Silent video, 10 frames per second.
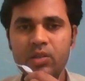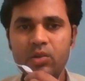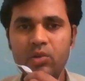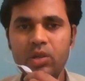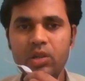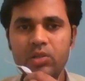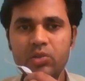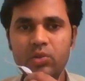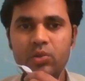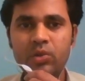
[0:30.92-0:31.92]
Okay,
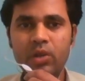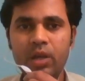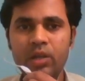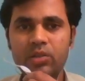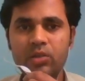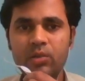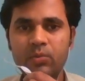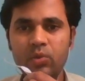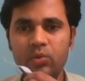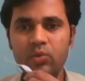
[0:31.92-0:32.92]
so next
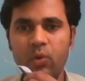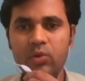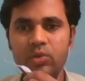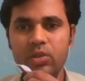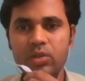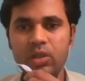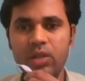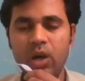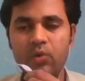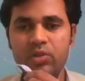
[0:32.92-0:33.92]
move towards the
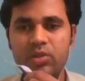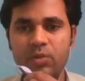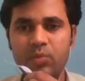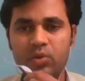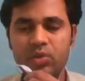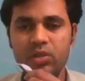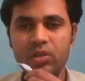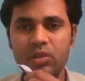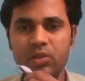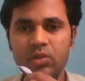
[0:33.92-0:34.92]
downstream
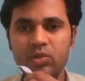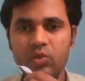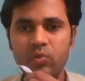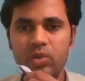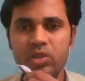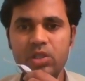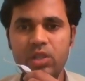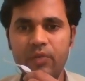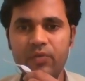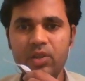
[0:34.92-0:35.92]
processing. So what is the
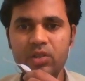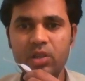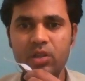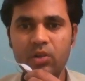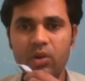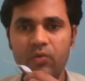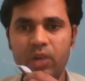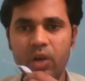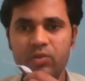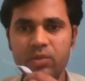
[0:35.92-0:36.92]
definition of
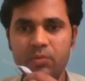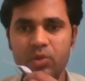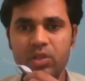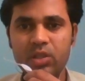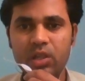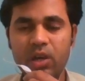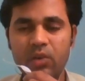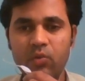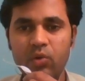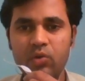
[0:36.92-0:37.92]
downstream processing
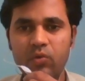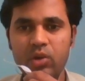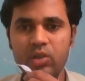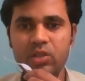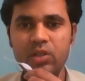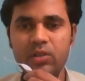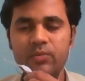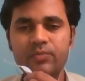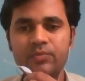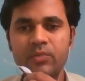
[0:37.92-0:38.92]
and what is it?
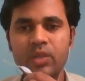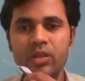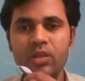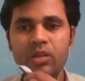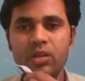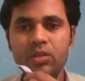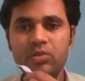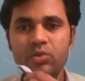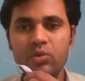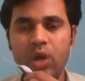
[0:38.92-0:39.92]

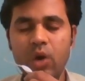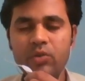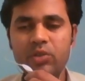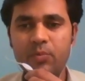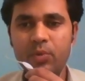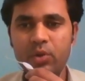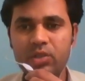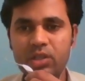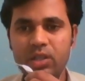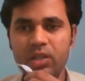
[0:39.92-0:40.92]
So downstream
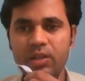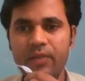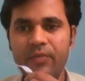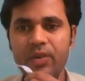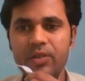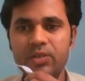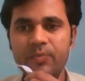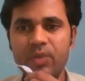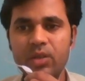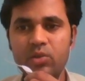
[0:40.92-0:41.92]
processing refers
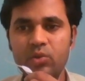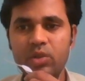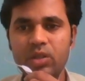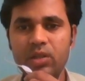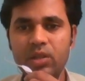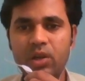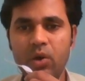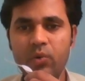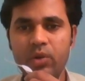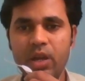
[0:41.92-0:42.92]
to the
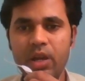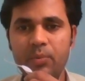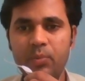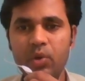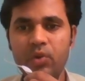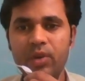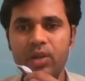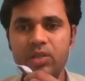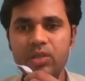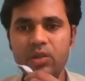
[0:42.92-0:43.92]
recovery and
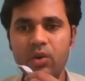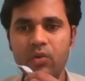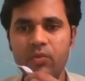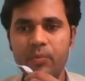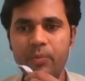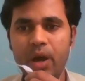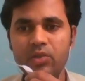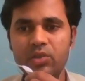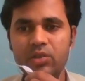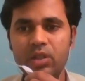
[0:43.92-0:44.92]
purification of
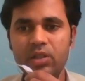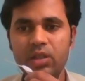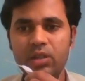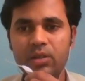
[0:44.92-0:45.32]
biosynthetic